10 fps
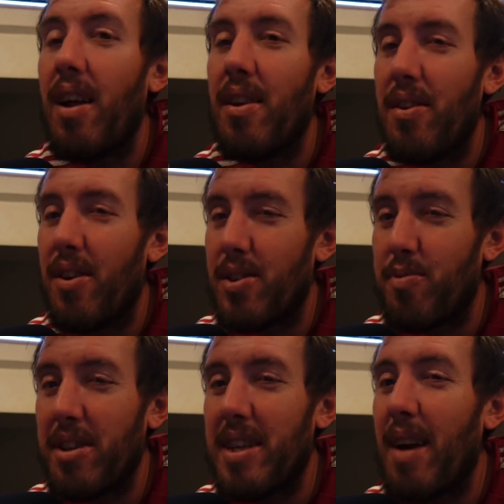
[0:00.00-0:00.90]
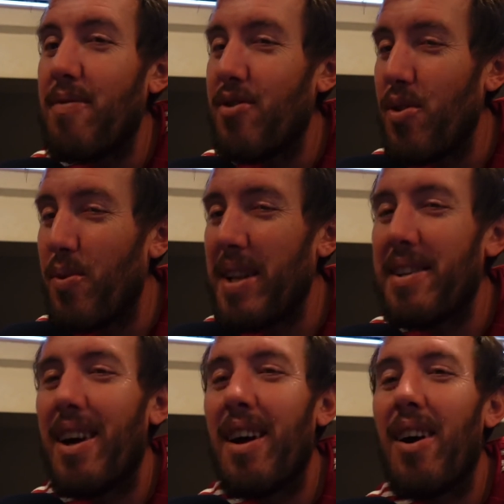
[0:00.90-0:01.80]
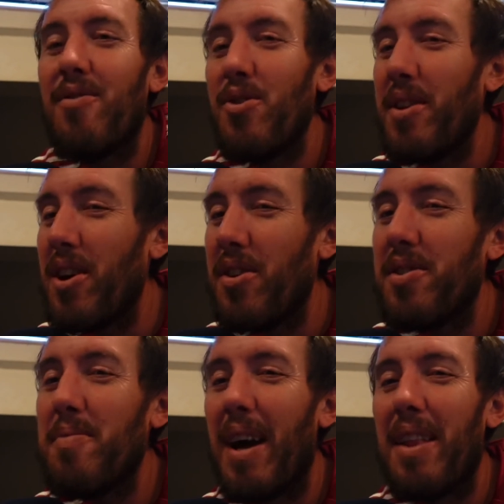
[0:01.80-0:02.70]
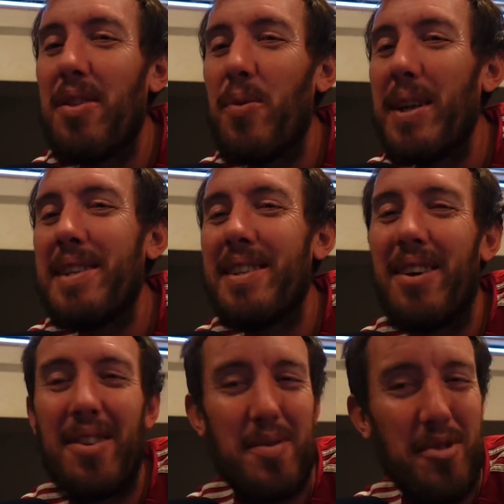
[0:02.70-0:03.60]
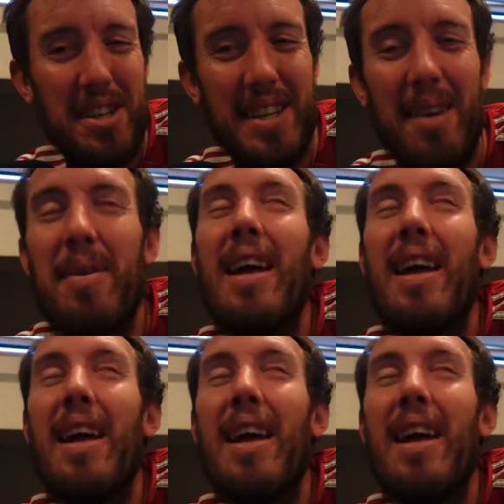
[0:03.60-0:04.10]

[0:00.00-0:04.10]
not springtime, through the winter, through the autumn and the winter, not the springtime.